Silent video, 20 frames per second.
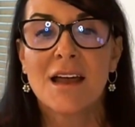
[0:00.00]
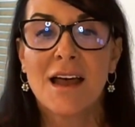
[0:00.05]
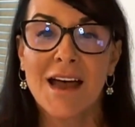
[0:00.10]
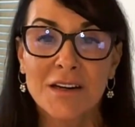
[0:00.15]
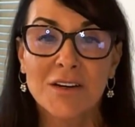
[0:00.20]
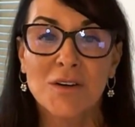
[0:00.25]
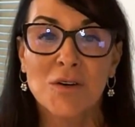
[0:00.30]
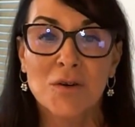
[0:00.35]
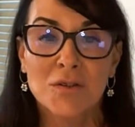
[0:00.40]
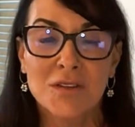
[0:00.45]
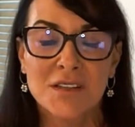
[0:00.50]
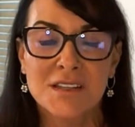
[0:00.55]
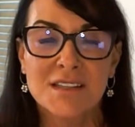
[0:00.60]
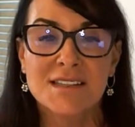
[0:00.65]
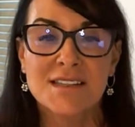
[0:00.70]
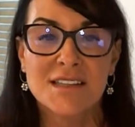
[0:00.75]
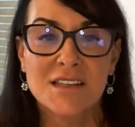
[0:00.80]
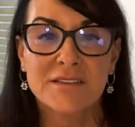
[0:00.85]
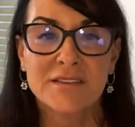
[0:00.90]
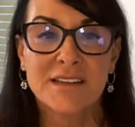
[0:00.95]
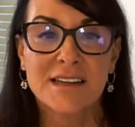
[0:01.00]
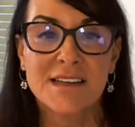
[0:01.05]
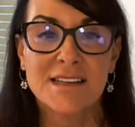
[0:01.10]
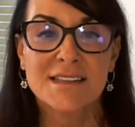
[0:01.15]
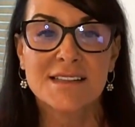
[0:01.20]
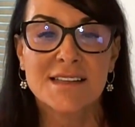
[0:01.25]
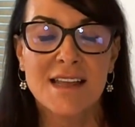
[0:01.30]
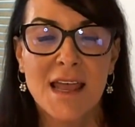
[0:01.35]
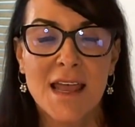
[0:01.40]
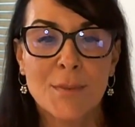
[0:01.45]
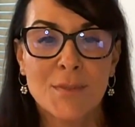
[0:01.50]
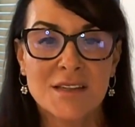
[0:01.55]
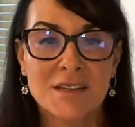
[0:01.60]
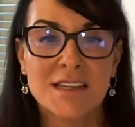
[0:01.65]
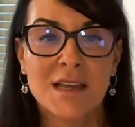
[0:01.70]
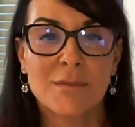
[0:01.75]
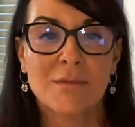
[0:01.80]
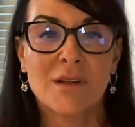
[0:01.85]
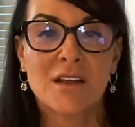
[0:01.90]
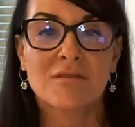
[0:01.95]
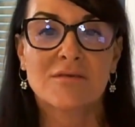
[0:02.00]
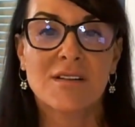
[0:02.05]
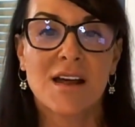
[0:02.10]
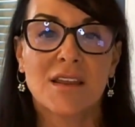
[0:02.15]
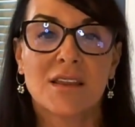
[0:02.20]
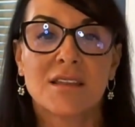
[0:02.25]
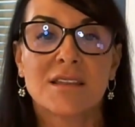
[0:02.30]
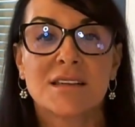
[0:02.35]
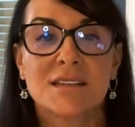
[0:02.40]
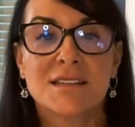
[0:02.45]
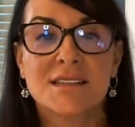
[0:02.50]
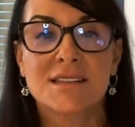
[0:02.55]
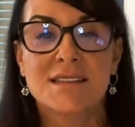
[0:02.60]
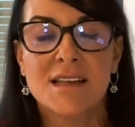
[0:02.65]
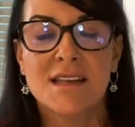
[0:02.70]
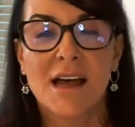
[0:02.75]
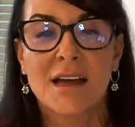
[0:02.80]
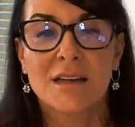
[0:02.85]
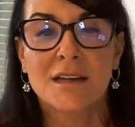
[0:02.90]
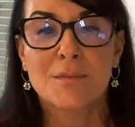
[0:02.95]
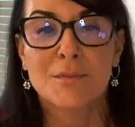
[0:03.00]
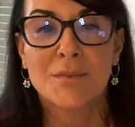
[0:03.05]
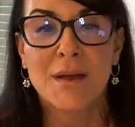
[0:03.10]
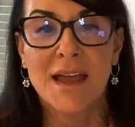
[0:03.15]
I'd call it a serious epidemic rather than a silent